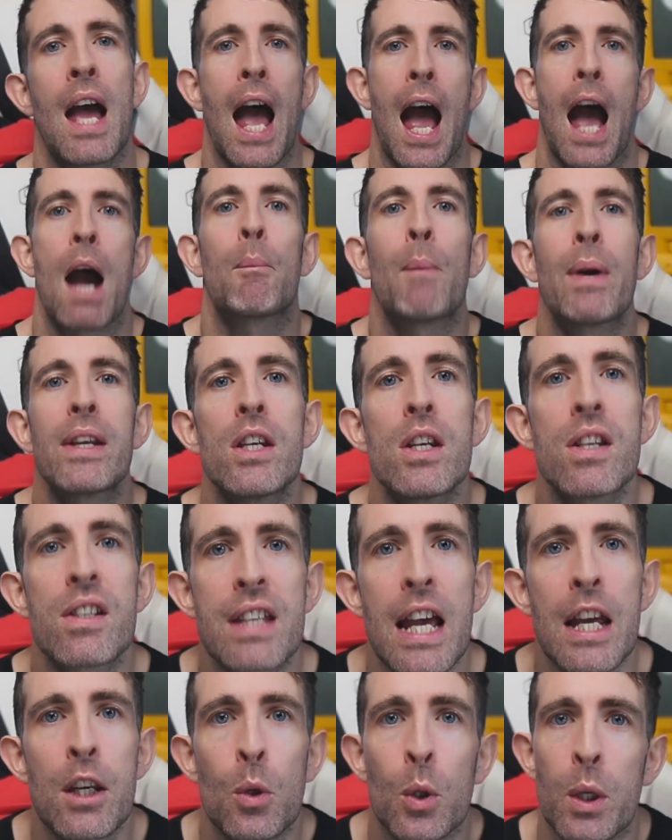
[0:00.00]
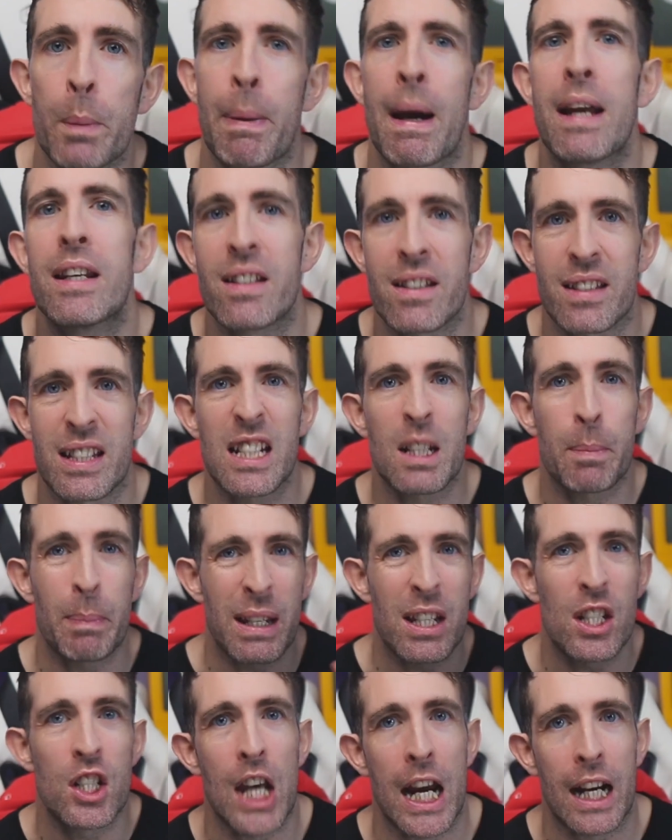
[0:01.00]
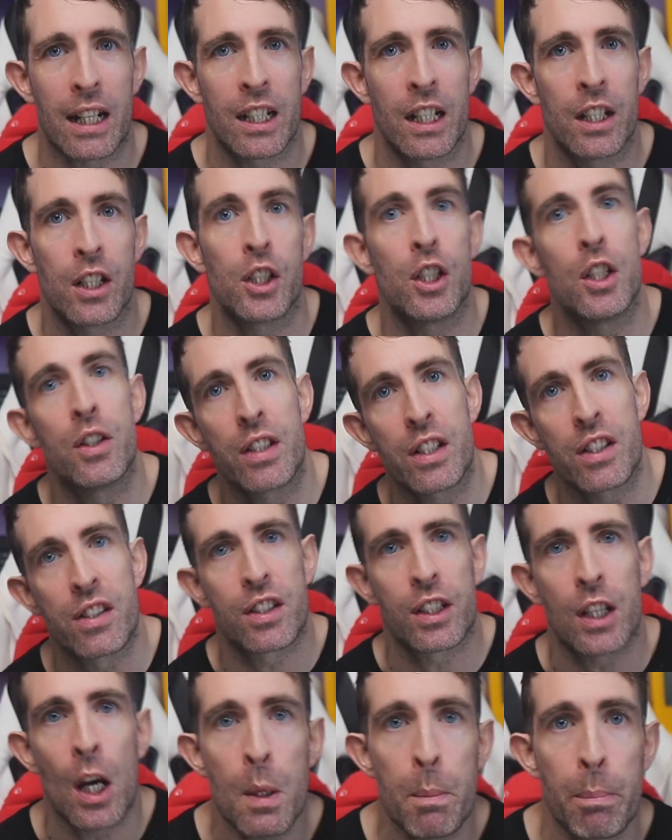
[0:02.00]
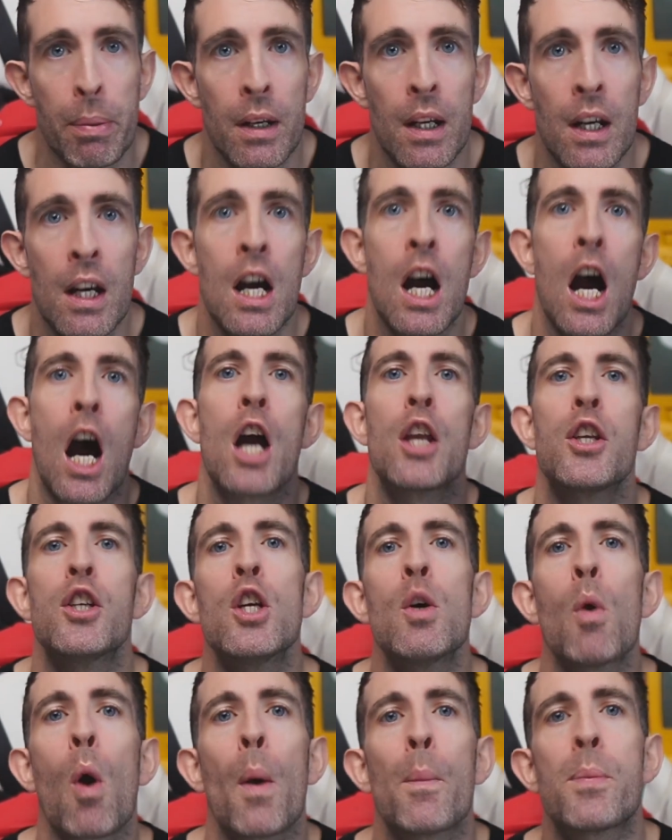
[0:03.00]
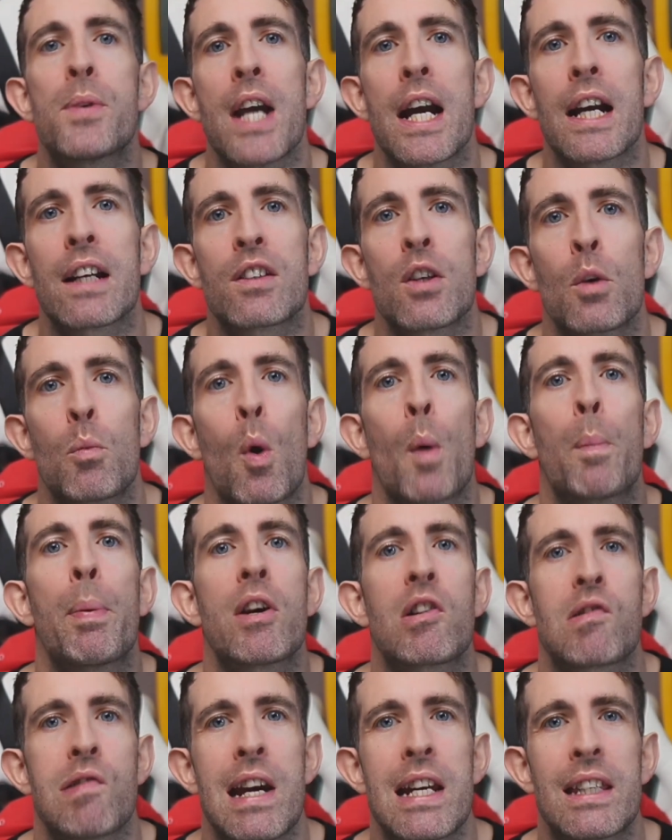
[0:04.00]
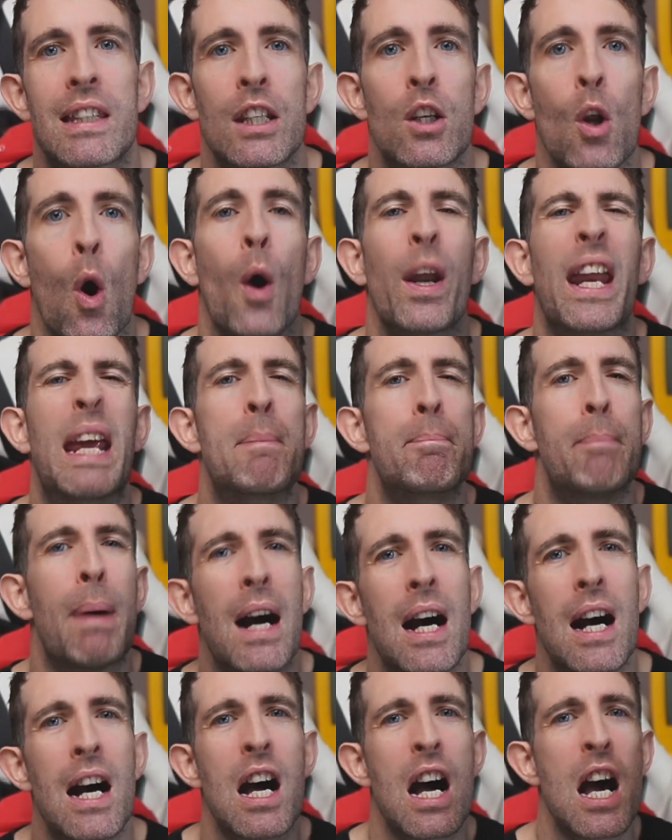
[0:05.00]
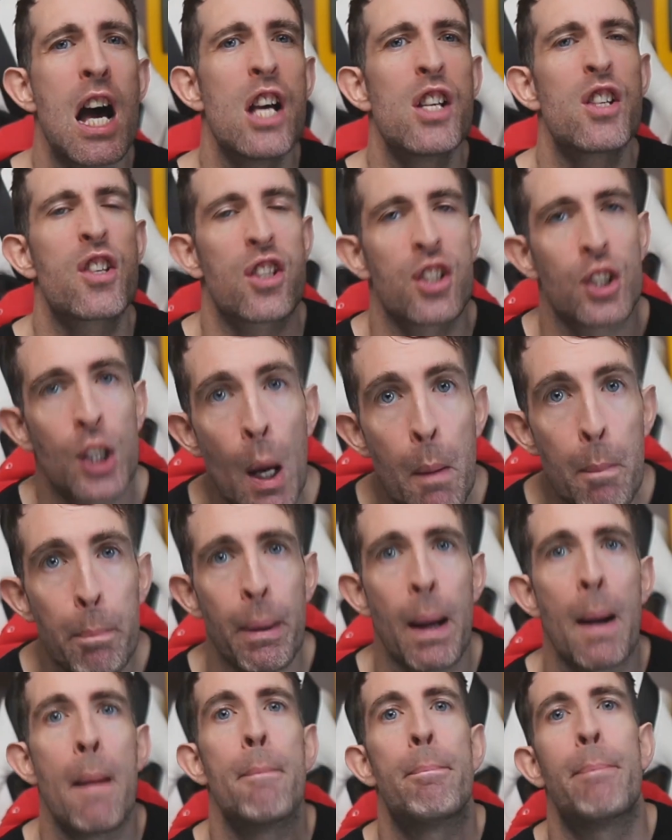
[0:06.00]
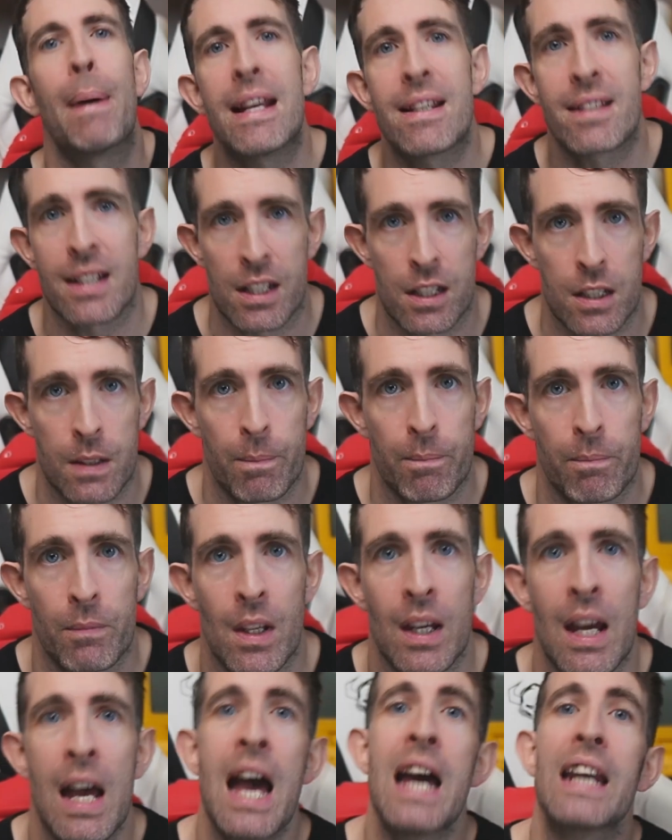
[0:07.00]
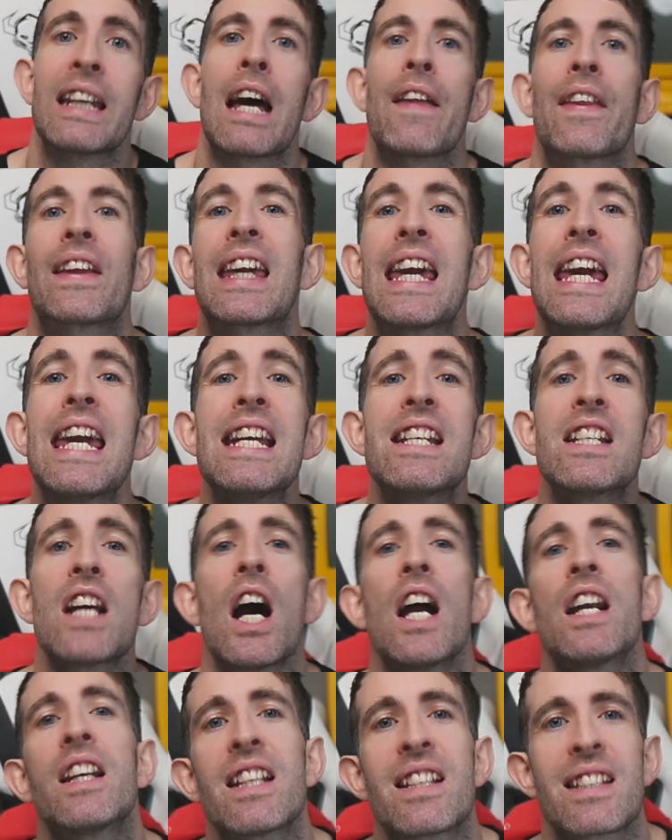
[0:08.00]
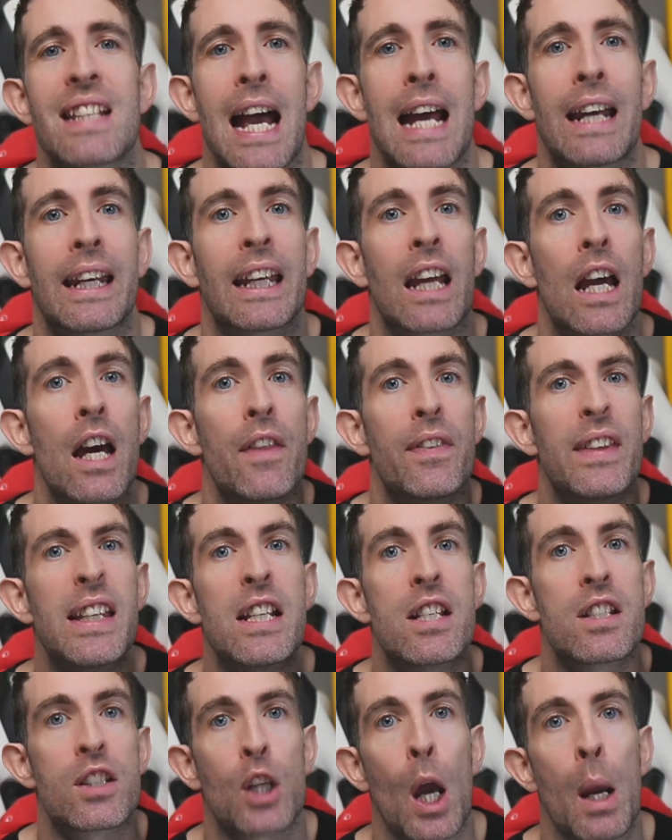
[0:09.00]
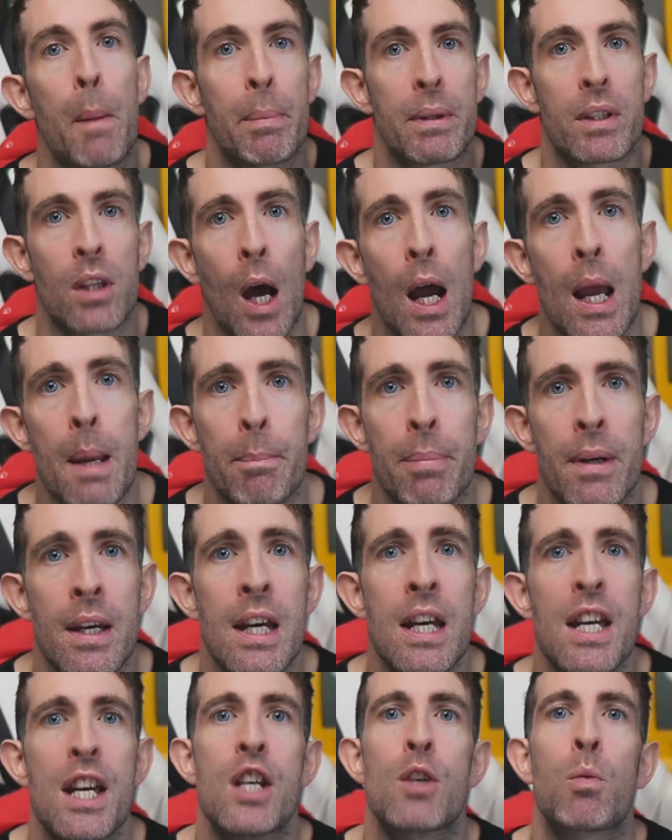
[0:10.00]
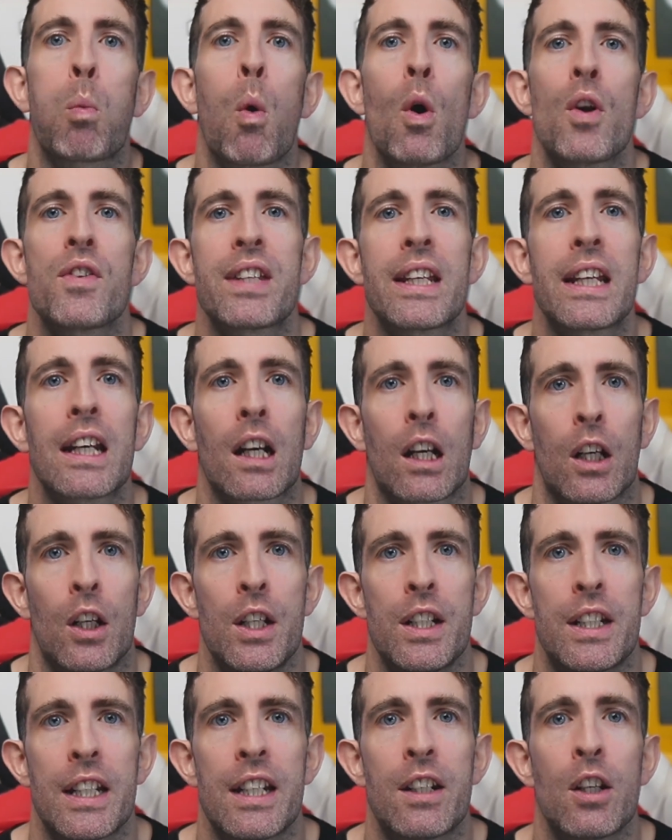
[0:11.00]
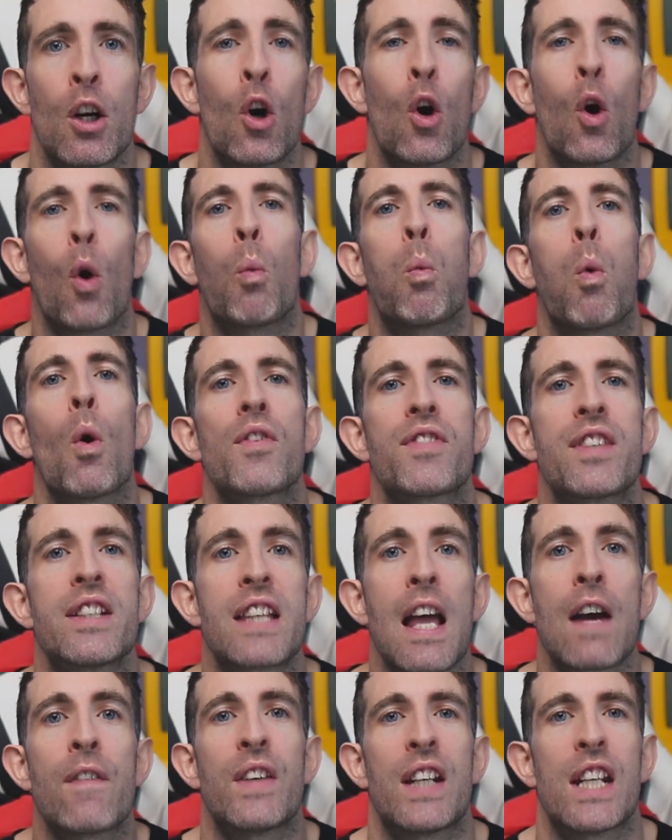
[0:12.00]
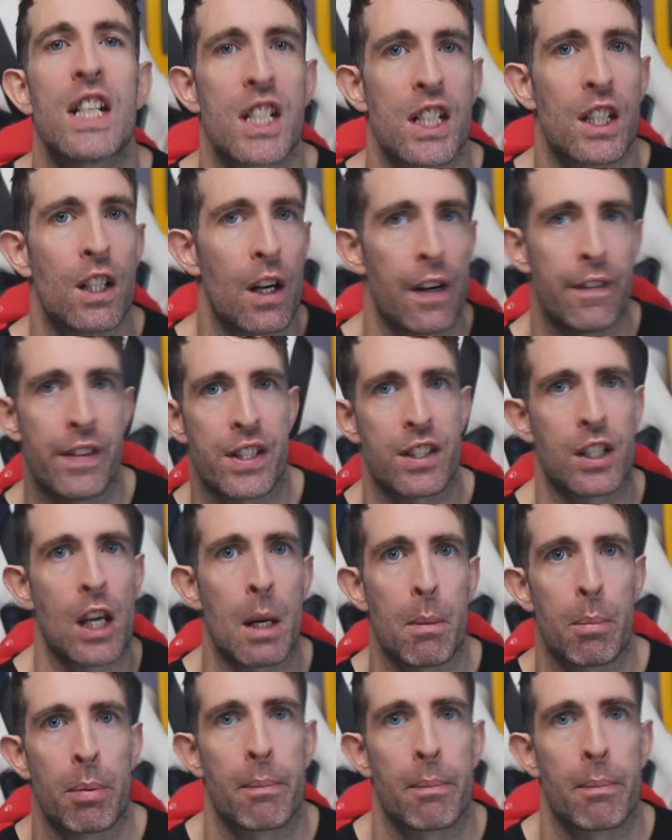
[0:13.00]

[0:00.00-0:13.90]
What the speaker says: And when you set your dependency to be injected using scope, a new object will be created on a per scope basis. Now, the key to understanding the scope type is what's included or what's the definition of a scope.